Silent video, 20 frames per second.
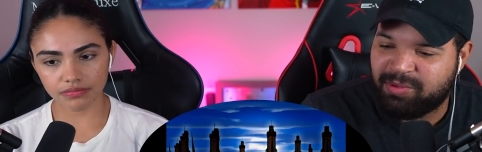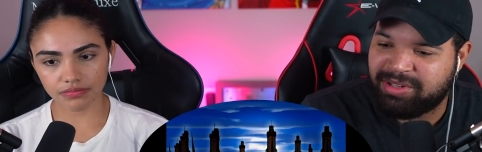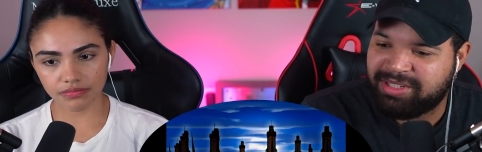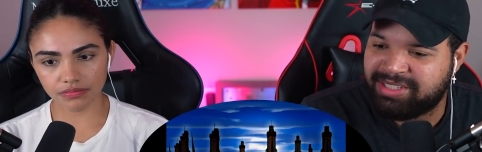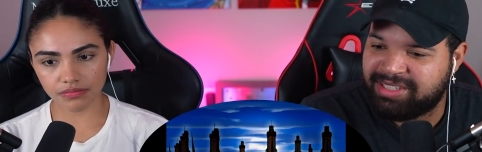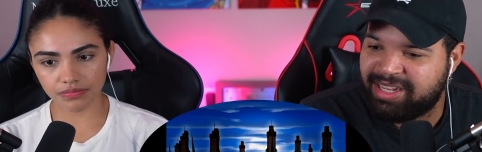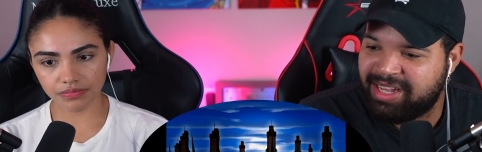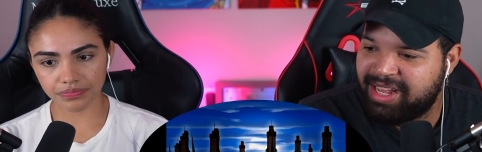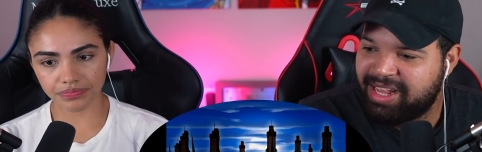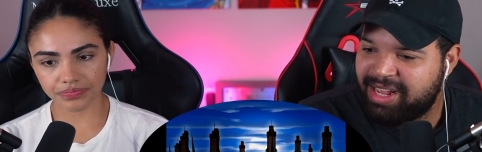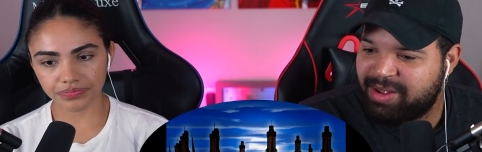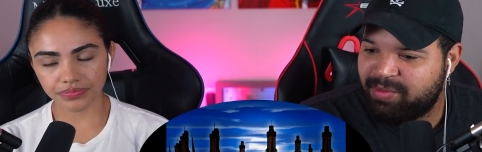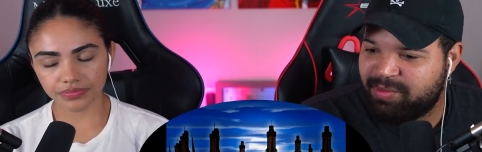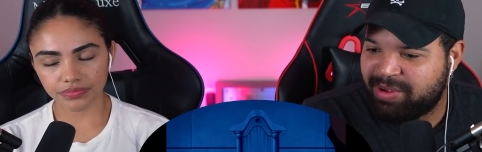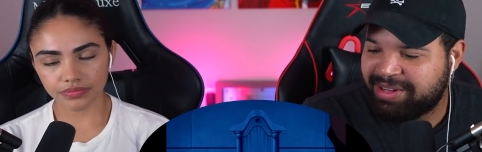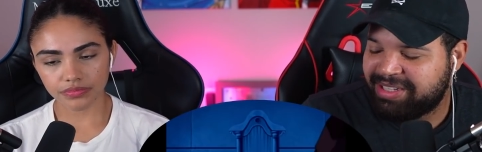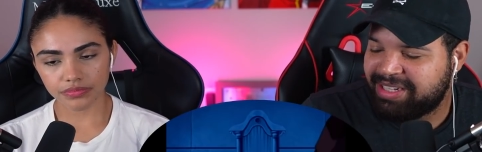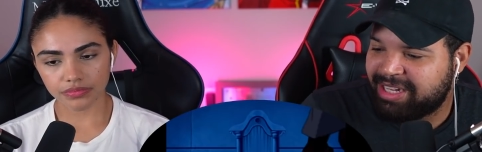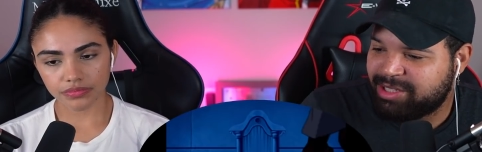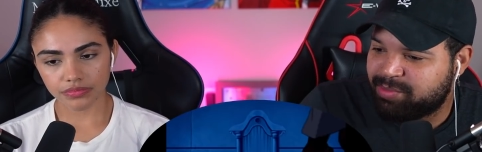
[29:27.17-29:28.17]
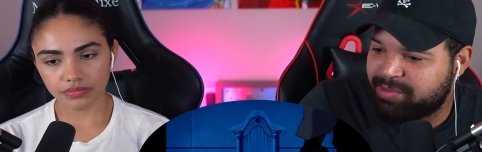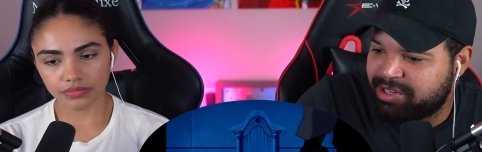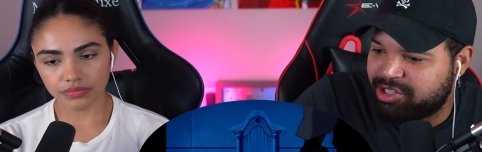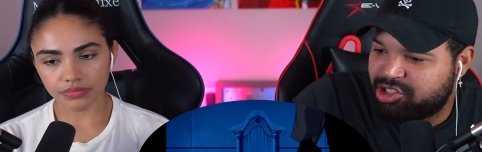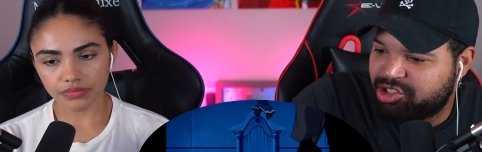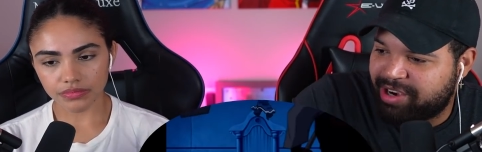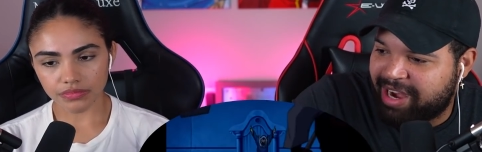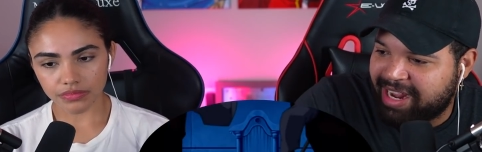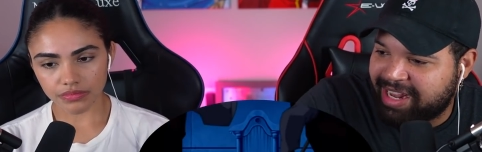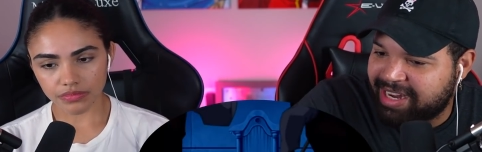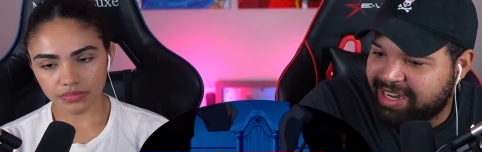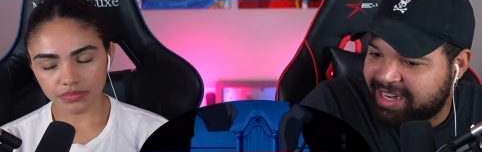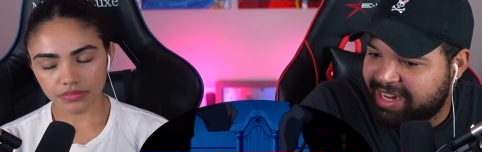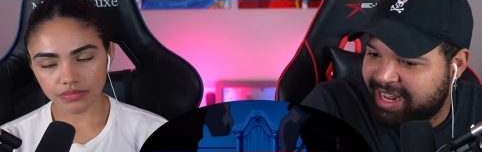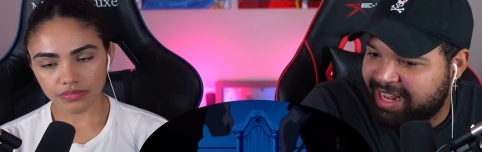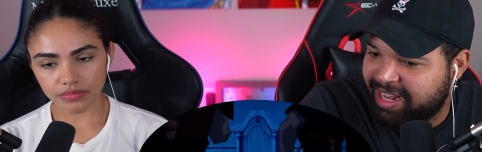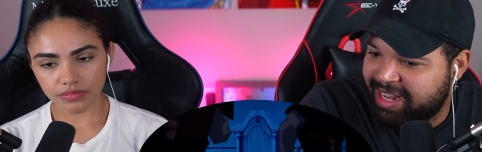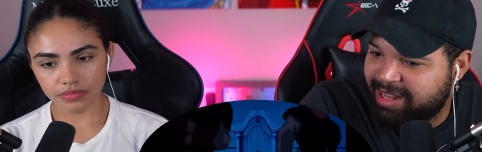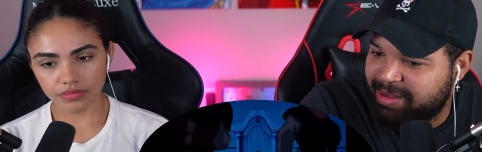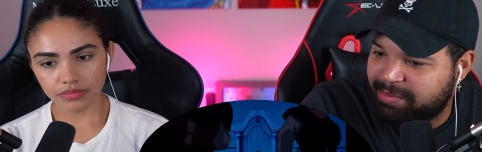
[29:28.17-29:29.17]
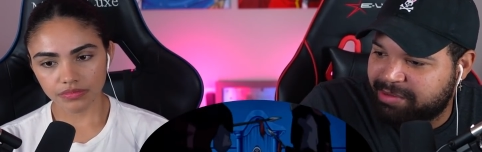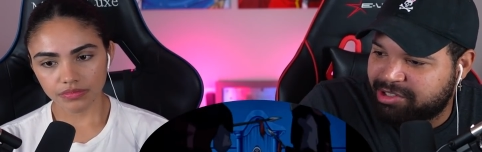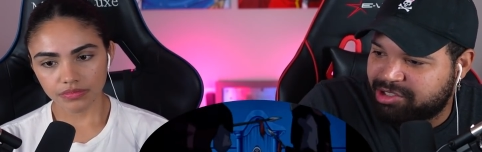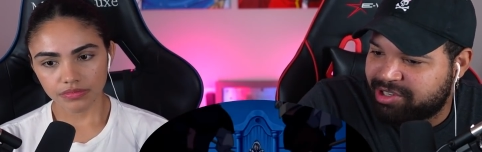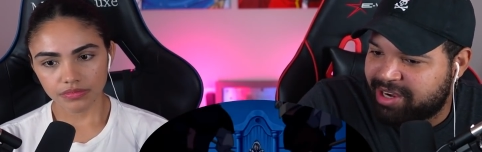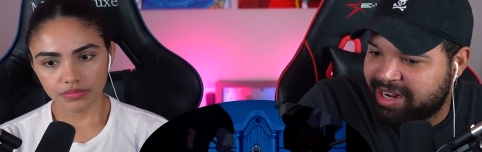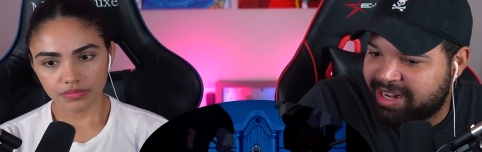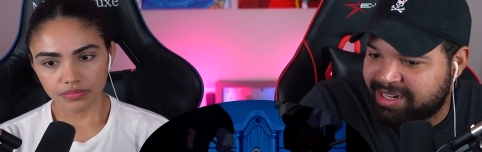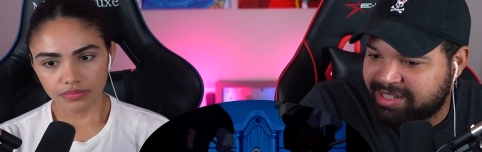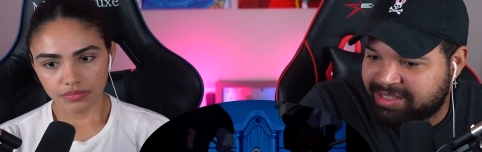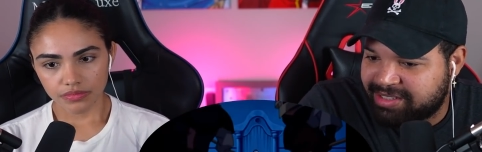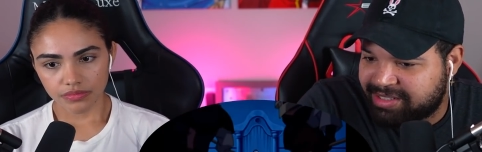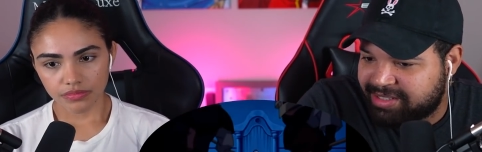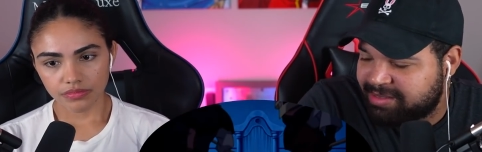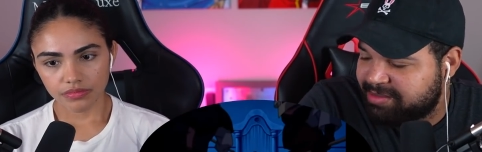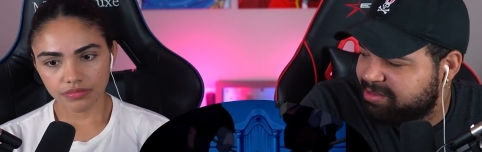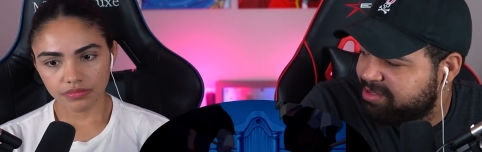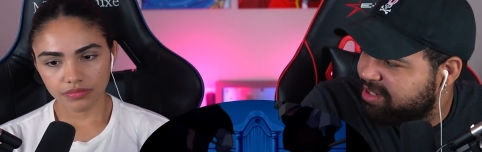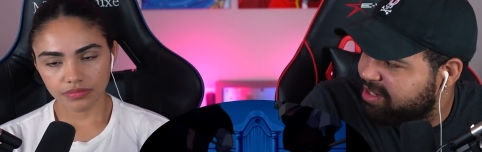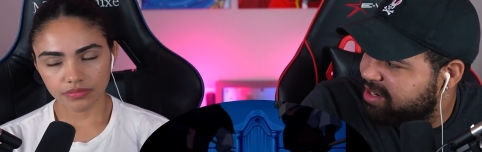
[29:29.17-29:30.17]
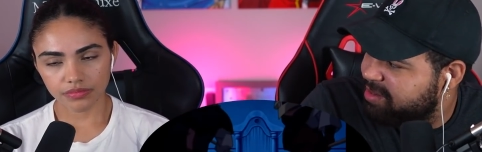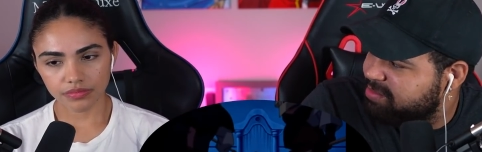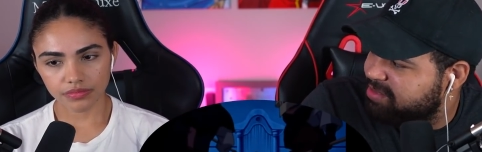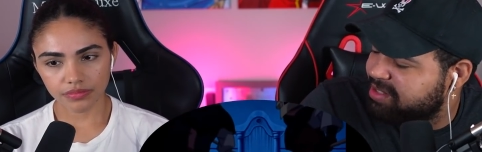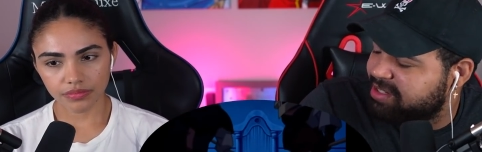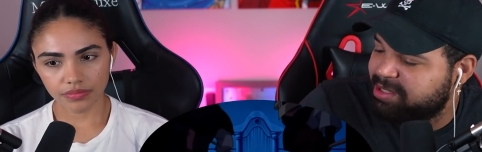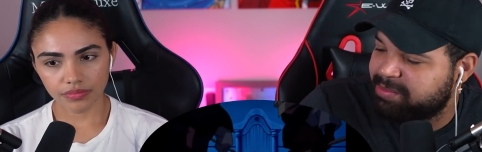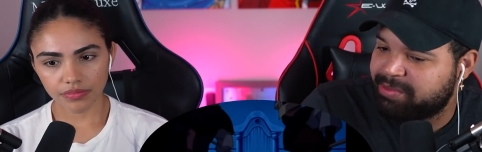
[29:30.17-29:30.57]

Speaker 1: was what that's when the dragon came and the dragon took him to the